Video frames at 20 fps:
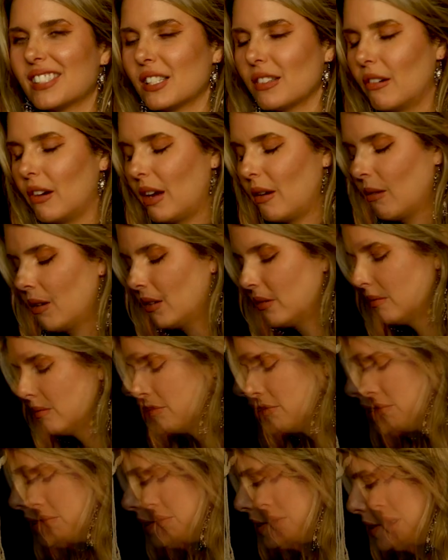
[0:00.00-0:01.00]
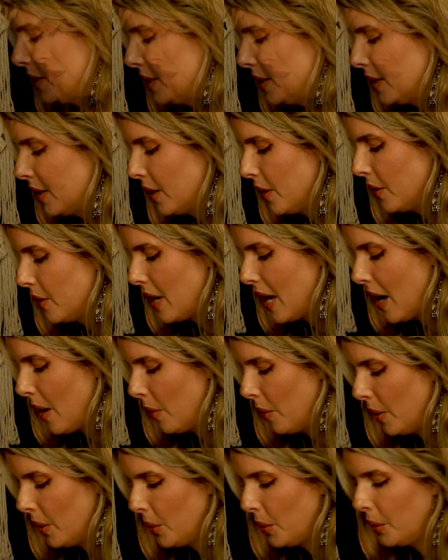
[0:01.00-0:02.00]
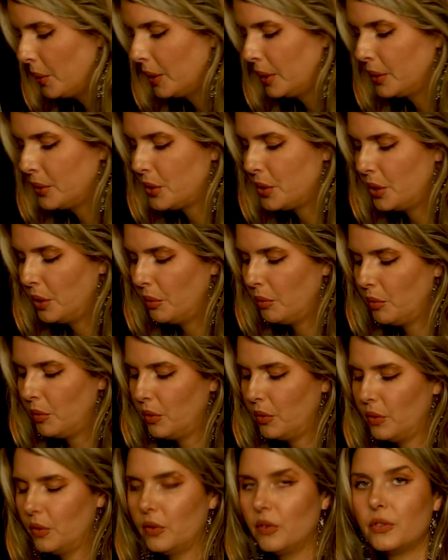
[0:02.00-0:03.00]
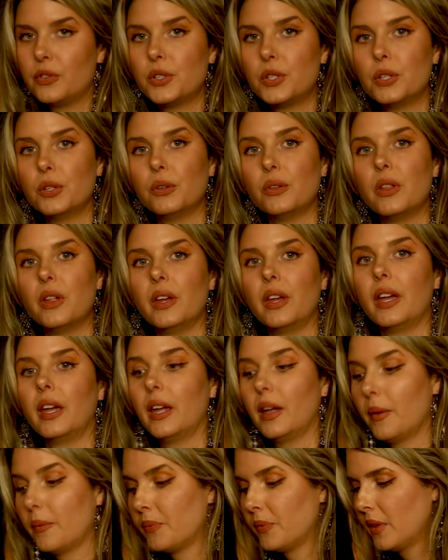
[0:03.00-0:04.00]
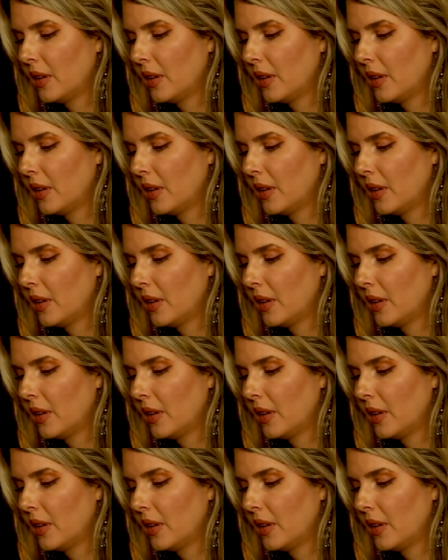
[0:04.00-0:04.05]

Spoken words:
It's a great one. So now we're going to move to the